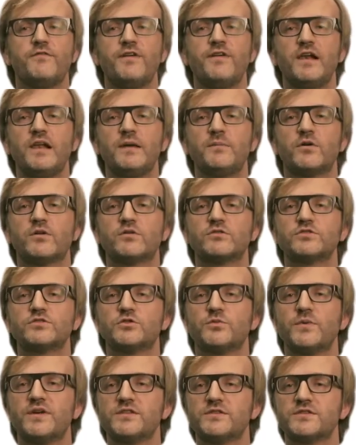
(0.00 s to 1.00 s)
available
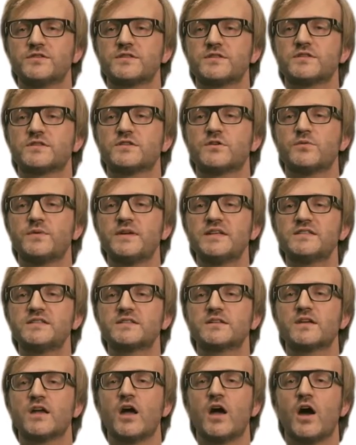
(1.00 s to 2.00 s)
to reduce the
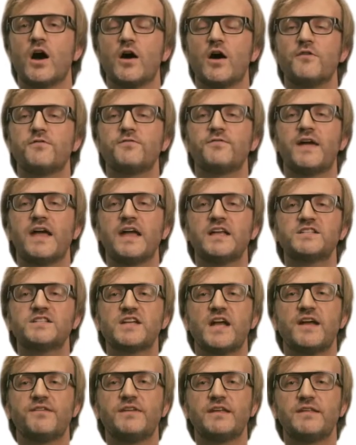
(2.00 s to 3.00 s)
risk of
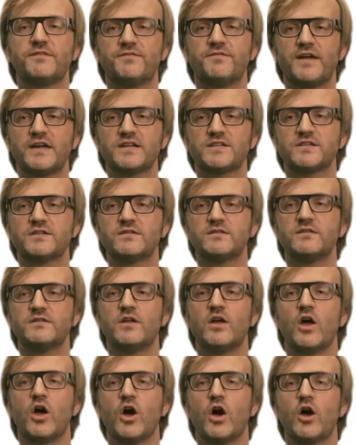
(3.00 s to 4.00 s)
HIV infection